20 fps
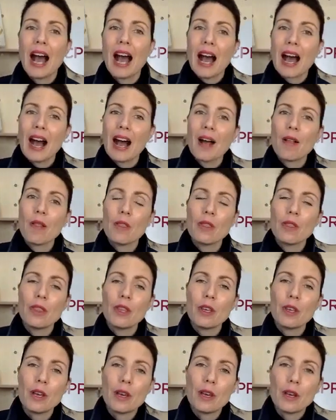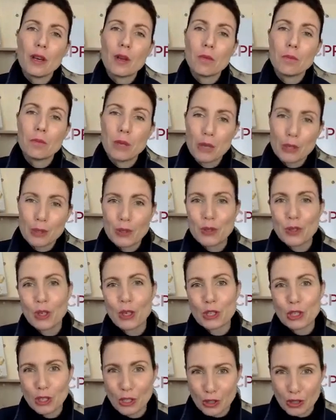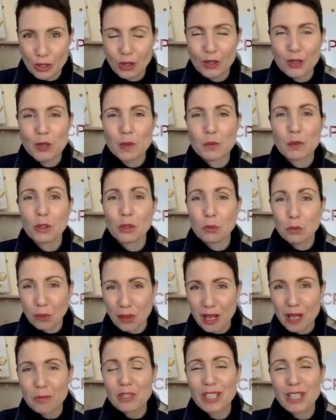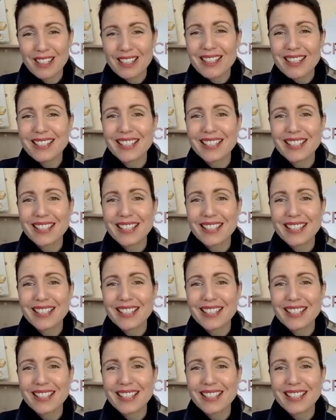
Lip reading: The burn surgeon at the hospital prepped her,